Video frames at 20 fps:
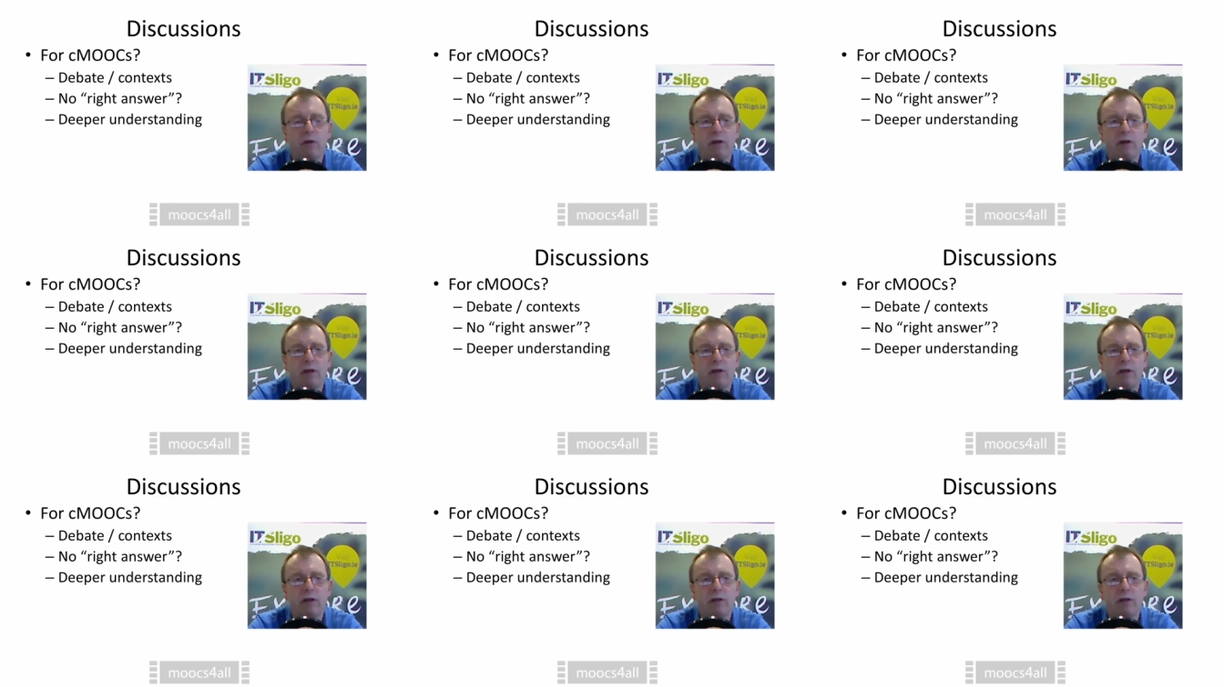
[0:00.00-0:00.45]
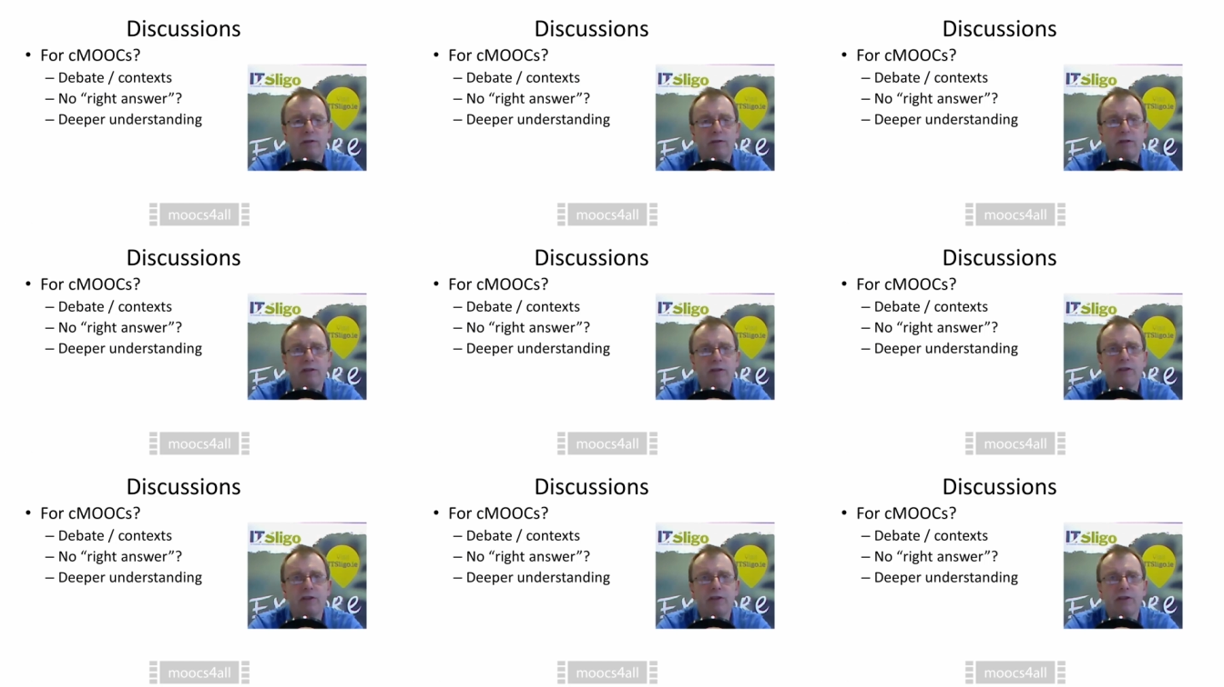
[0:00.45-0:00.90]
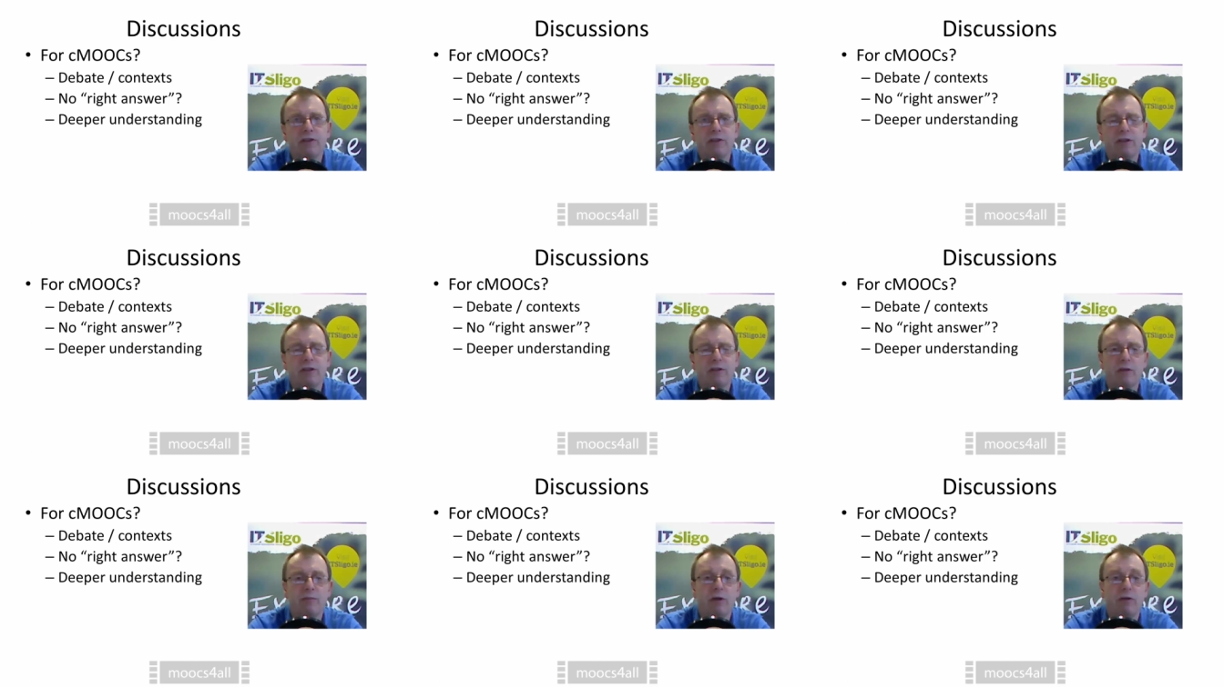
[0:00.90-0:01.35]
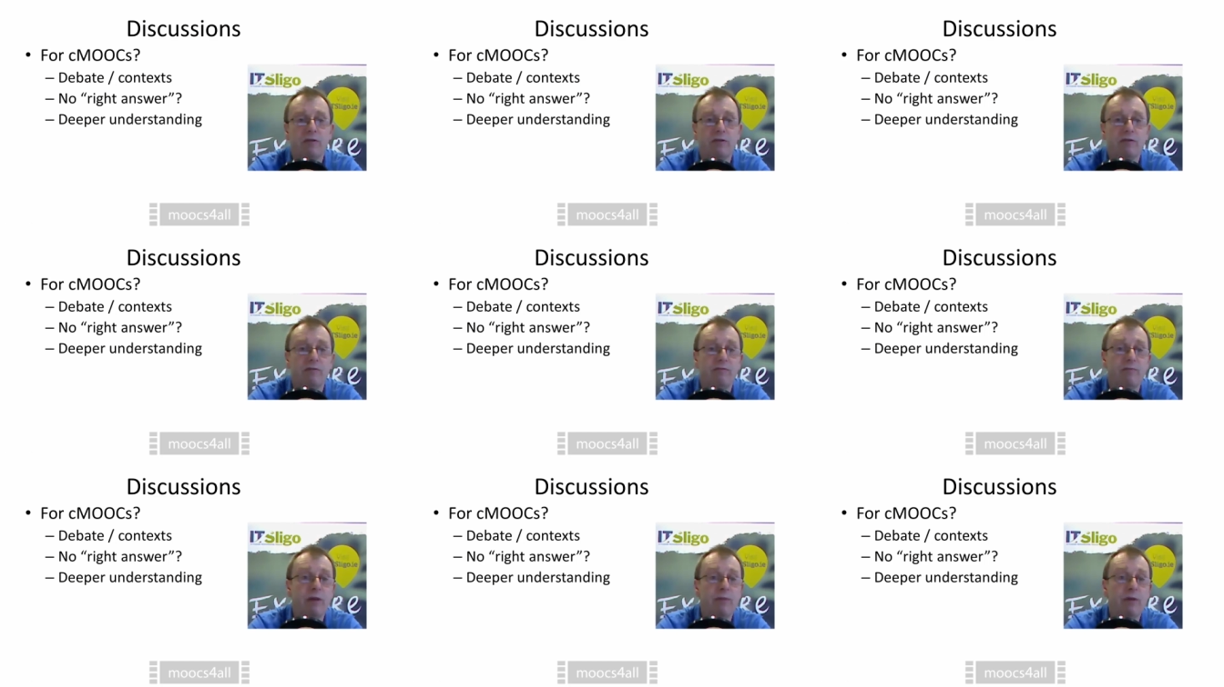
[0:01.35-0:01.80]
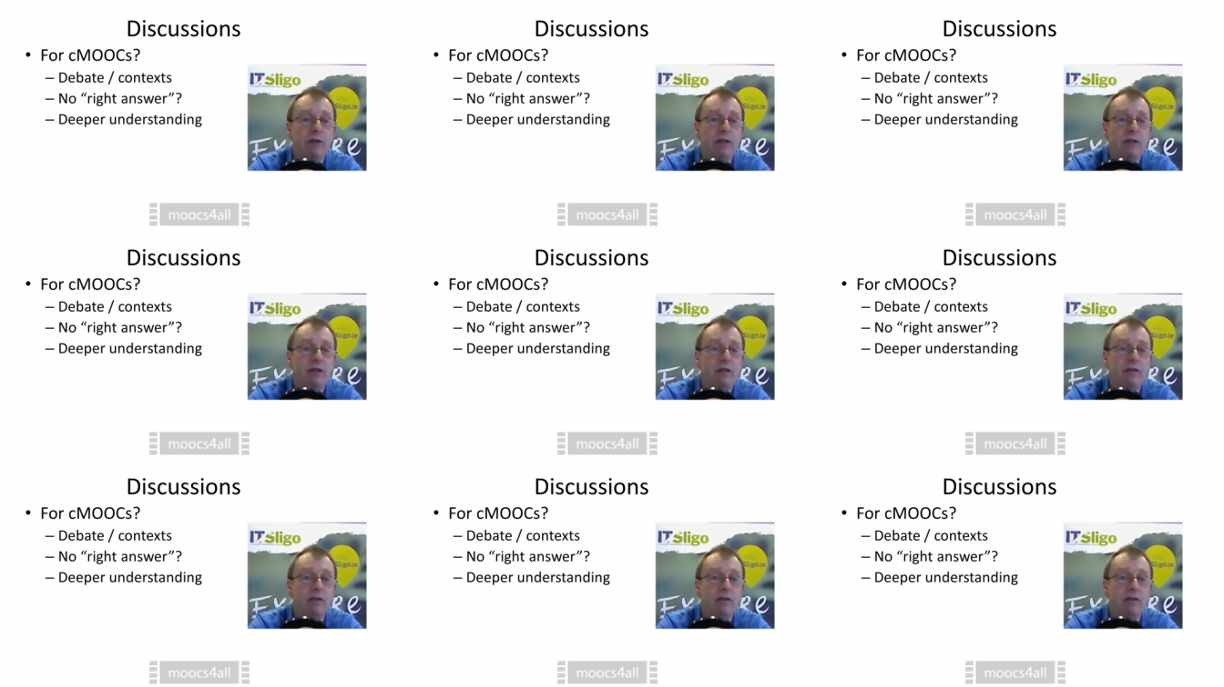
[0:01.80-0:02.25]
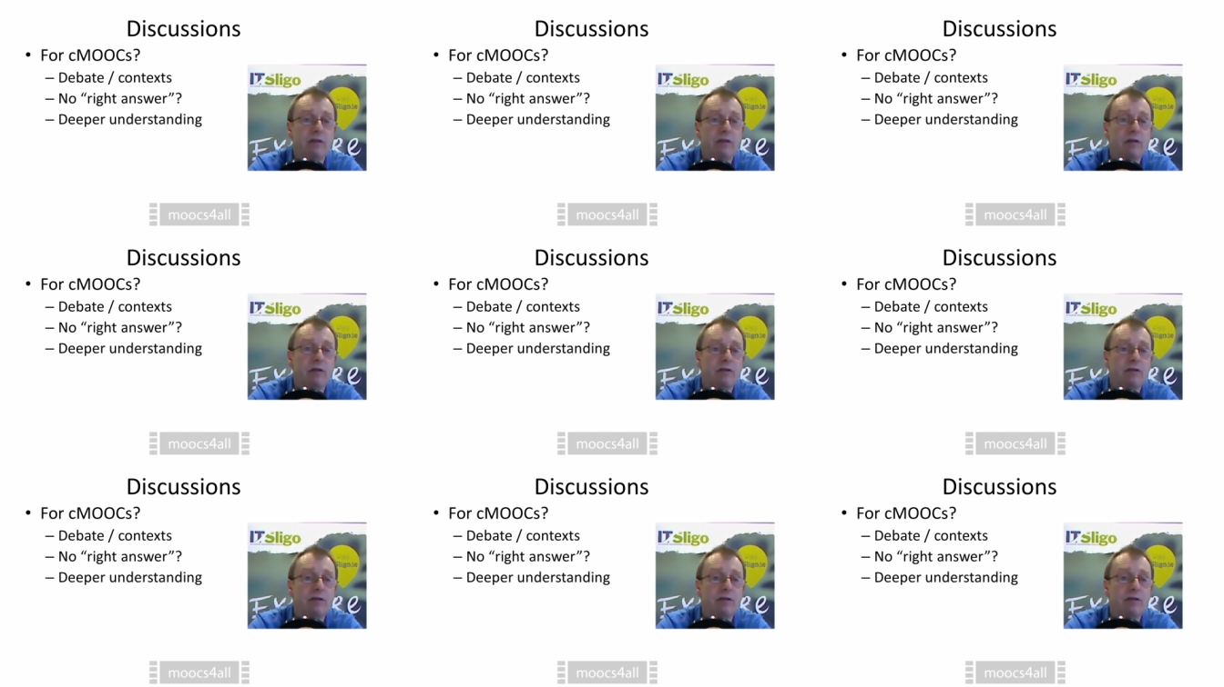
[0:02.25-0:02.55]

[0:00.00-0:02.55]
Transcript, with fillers: where there's a certain amount of maybe